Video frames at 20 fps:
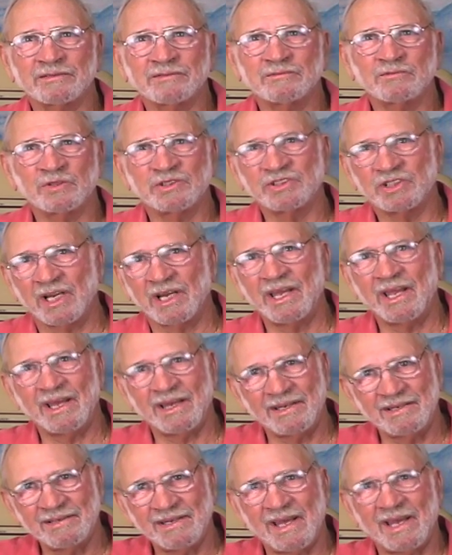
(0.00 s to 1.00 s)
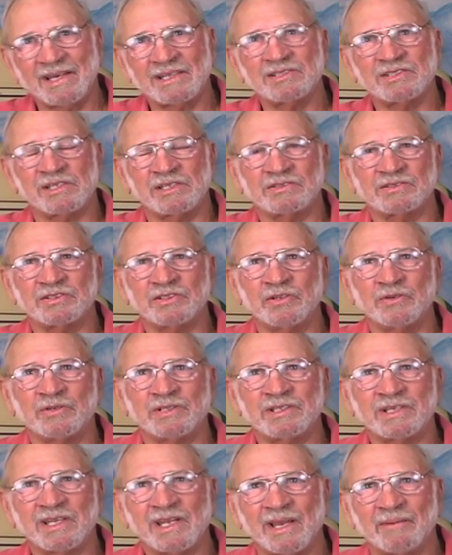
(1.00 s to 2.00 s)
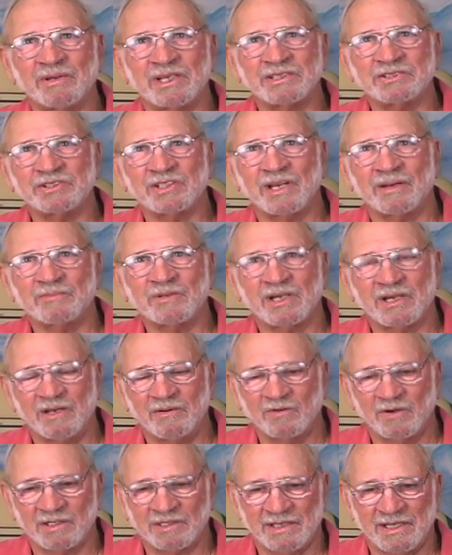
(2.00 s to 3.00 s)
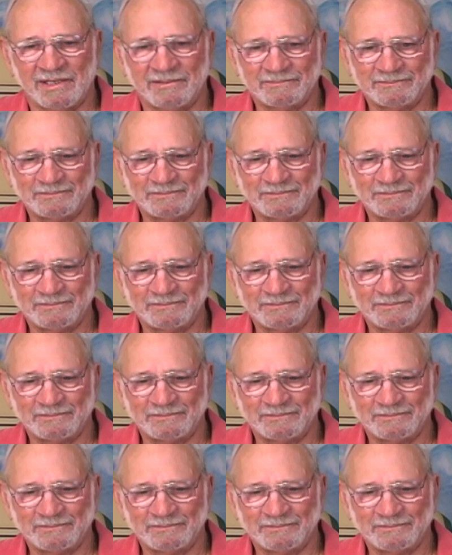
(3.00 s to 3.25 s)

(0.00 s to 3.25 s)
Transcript: which I had access to at the cabinet shop that I worked at.